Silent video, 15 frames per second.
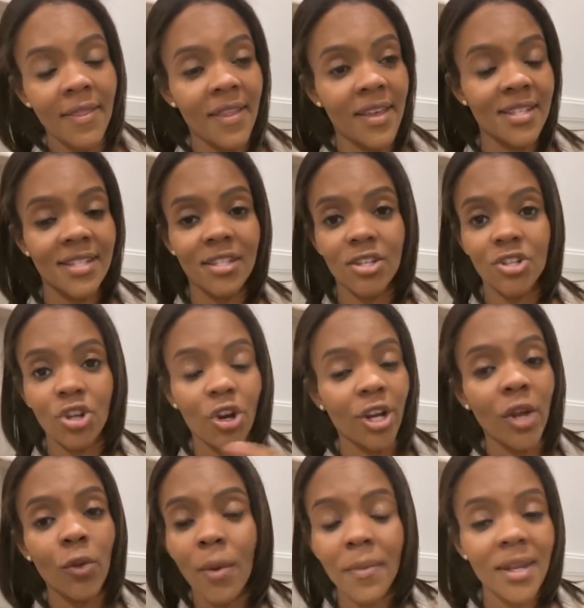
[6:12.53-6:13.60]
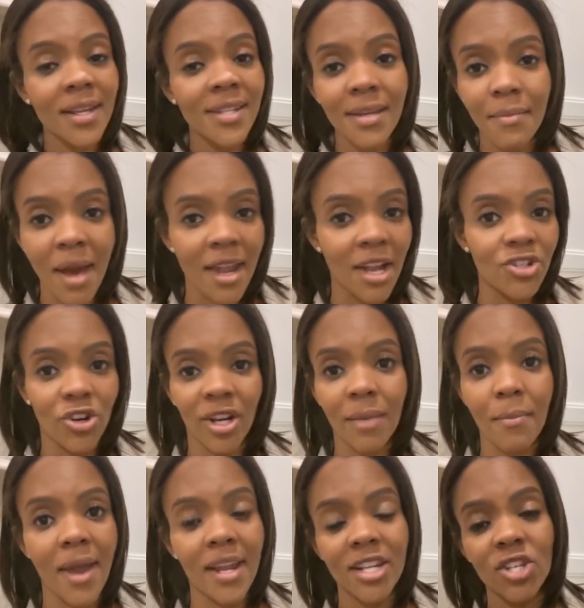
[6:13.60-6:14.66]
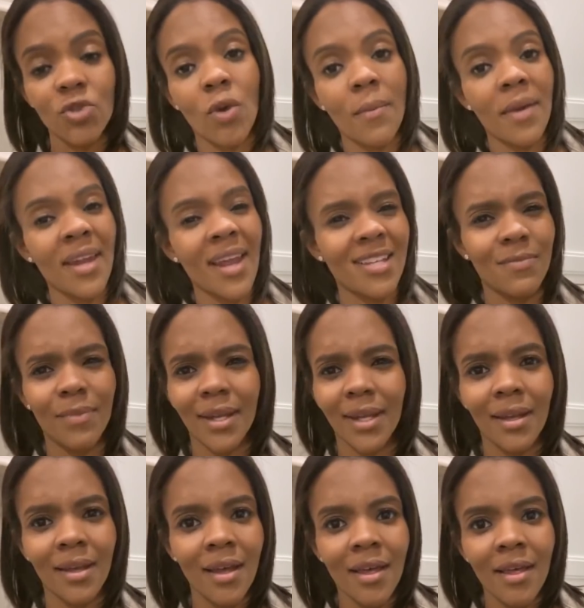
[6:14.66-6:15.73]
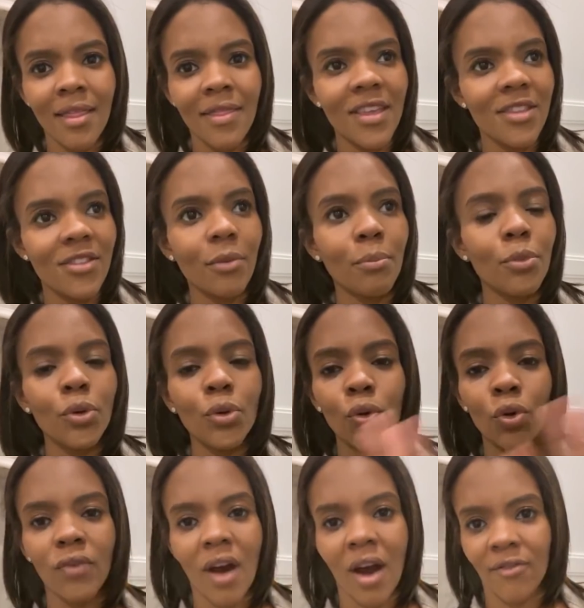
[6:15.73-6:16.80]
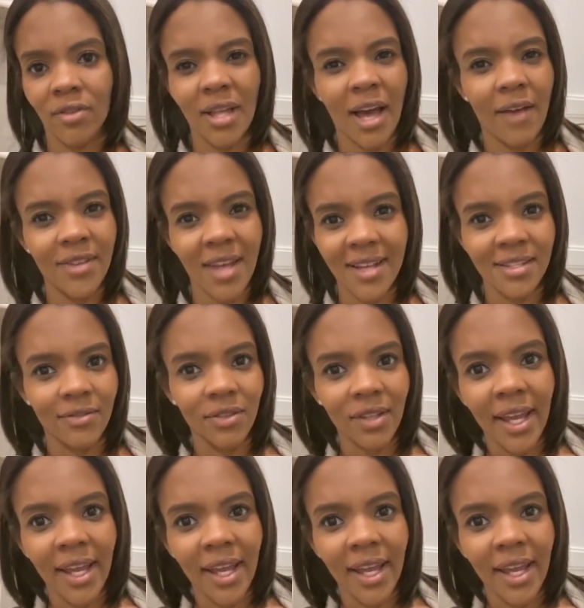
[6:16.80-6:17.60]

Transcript: This turning women into men and turning men into women has been the, the move on the left as of